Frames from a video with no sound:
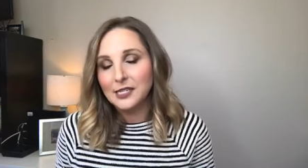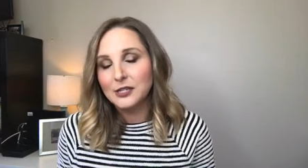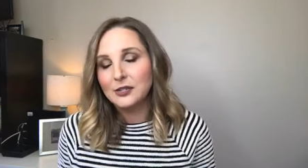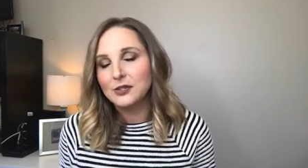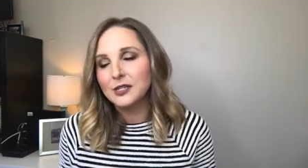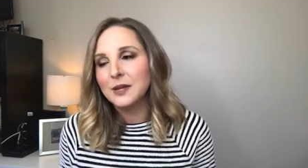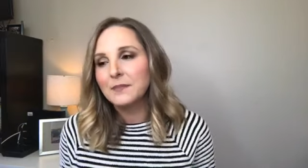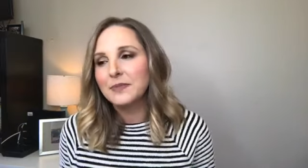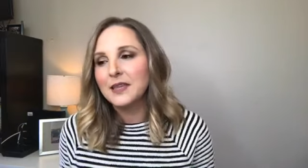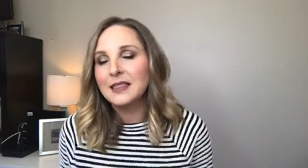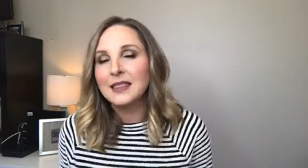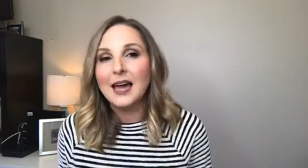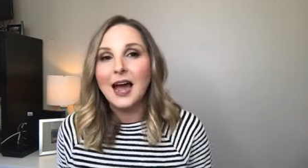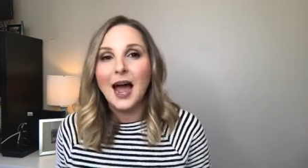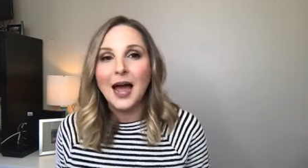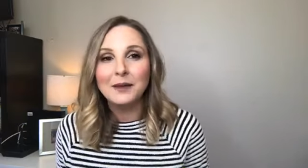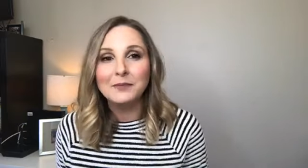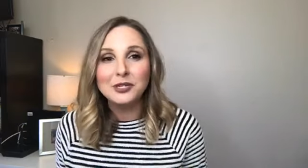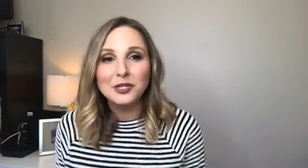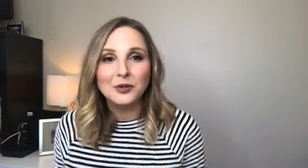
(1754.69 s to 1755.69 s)
So something that
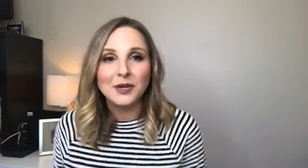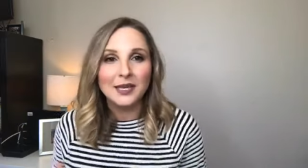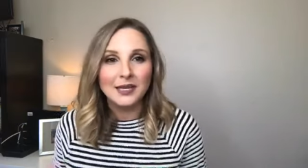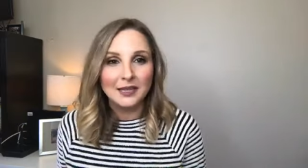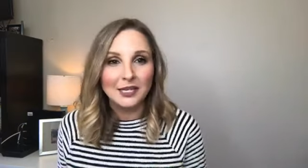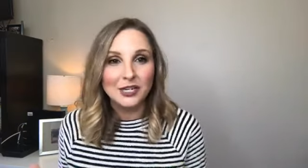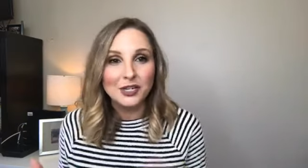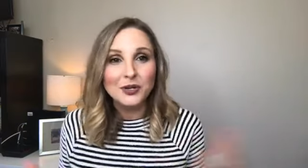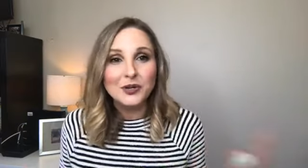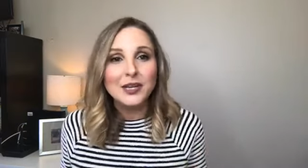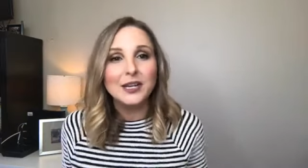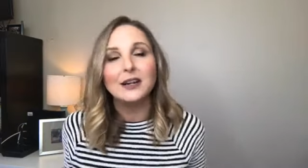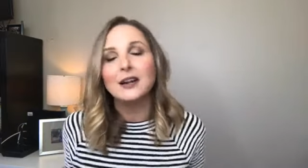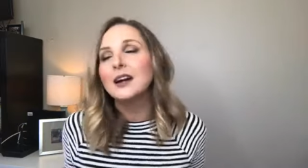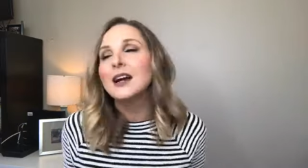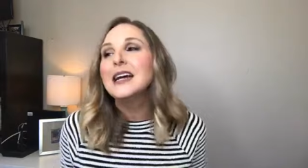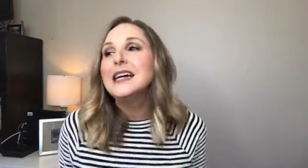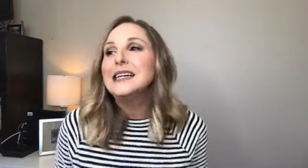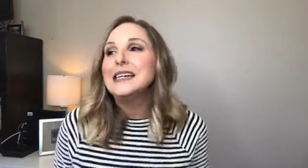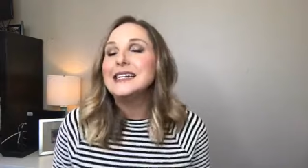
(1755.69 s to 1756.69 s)
I'm doing in the new
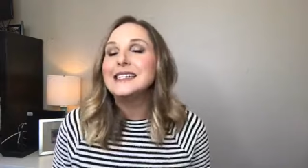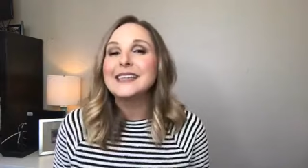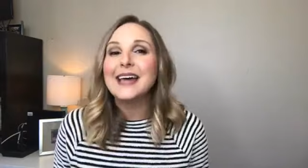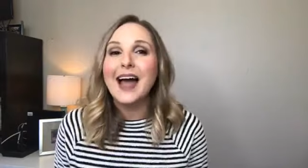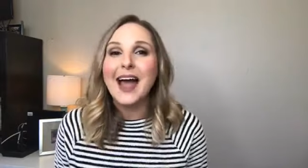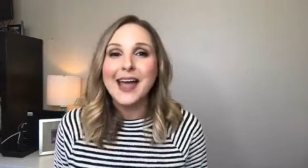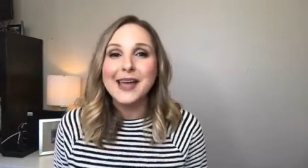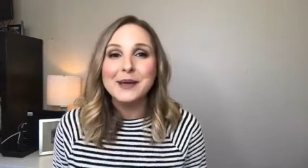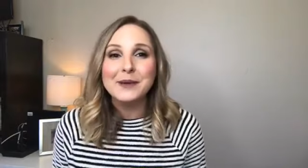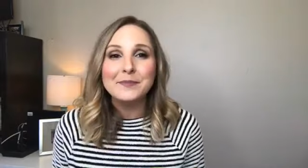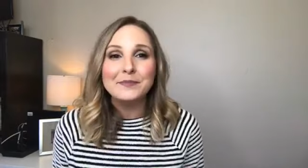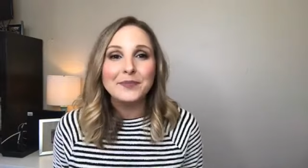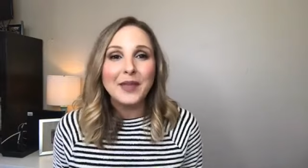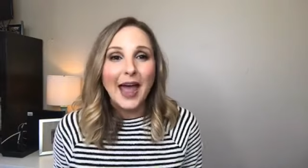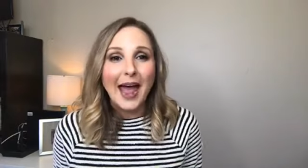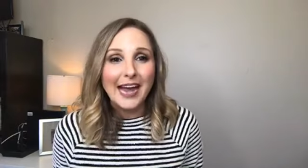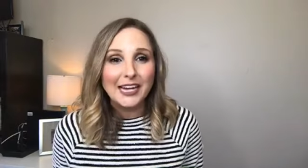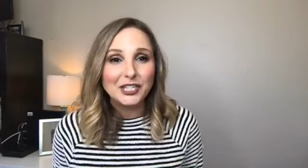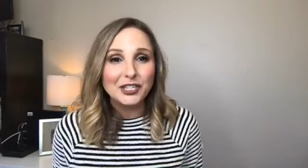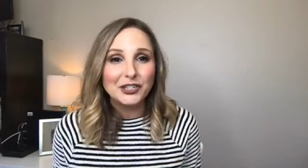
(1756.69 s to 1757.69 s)
year is I am
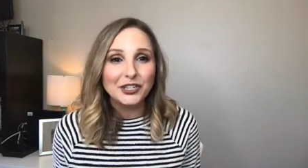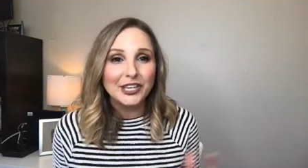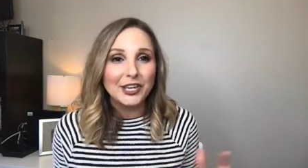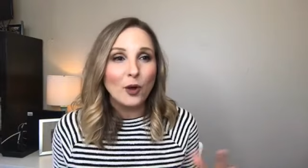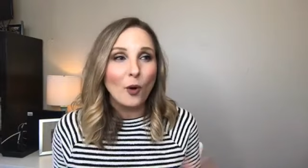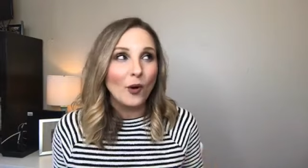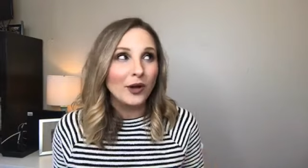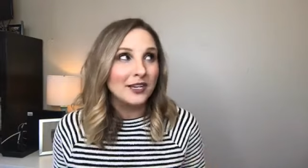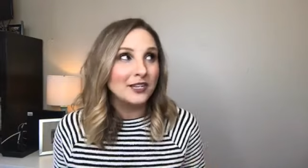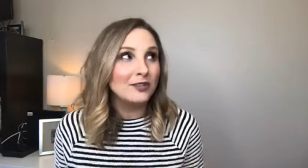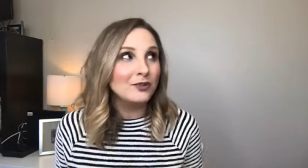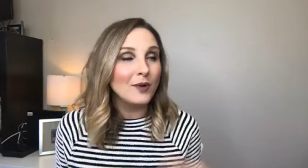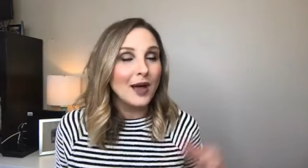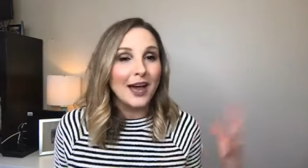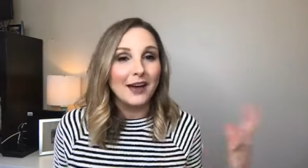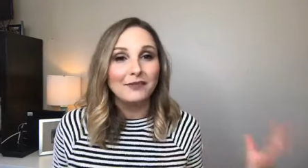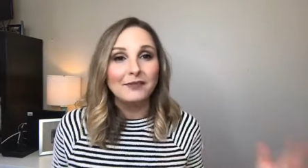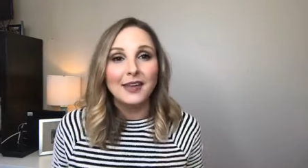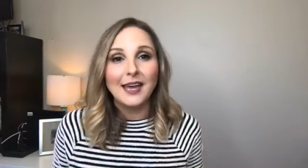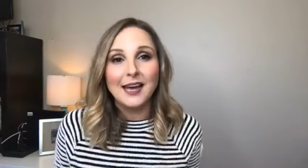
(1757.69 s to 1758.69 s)
actually going to
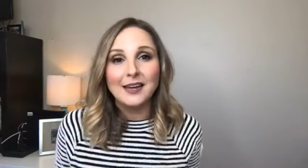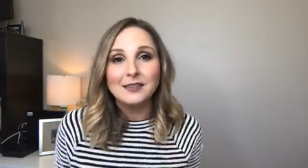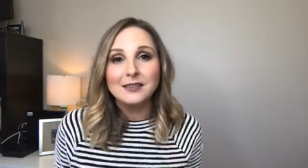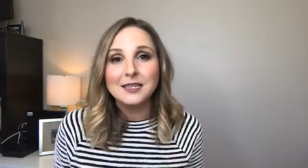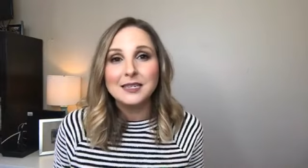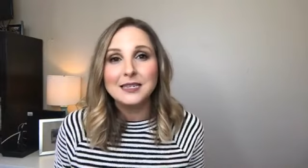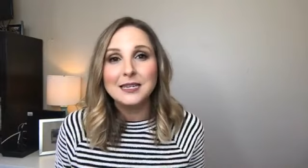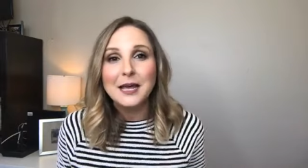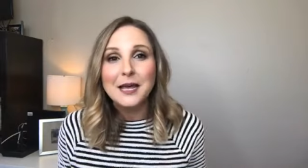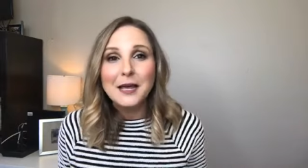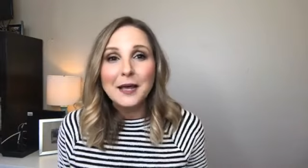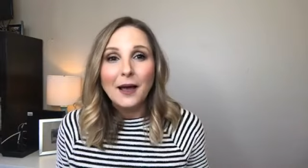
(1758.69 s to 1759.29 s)
have guests